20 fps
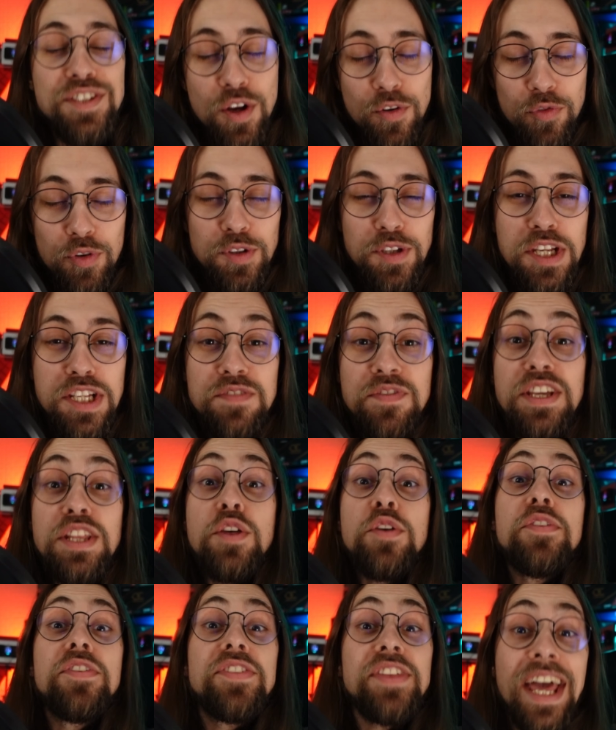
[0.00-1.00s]
all for this
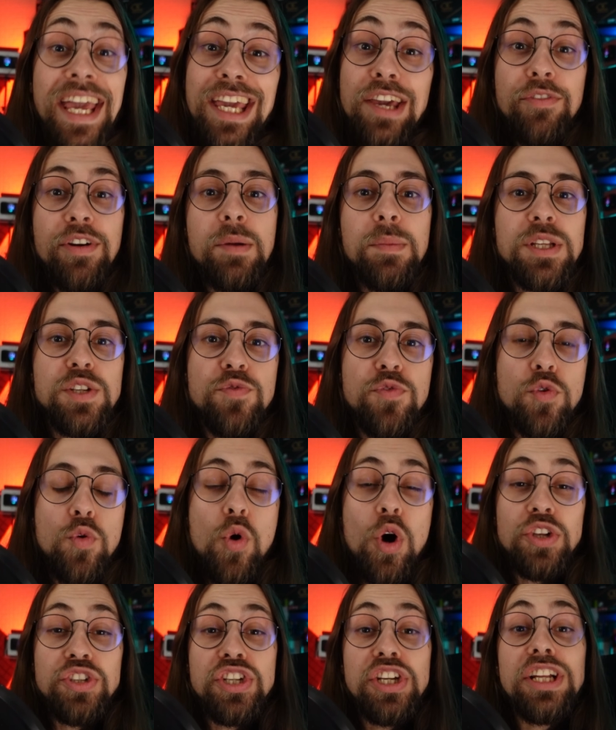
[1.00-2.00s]
video, thank you very much for
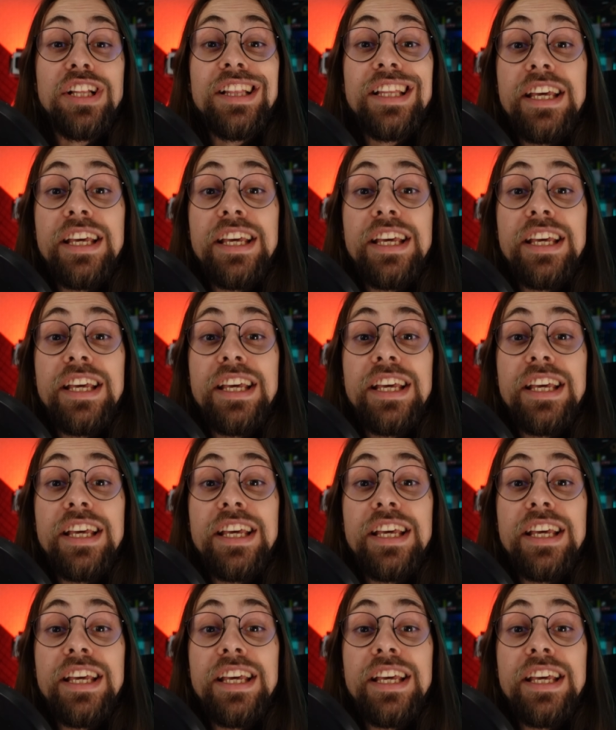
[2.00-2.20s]
watching,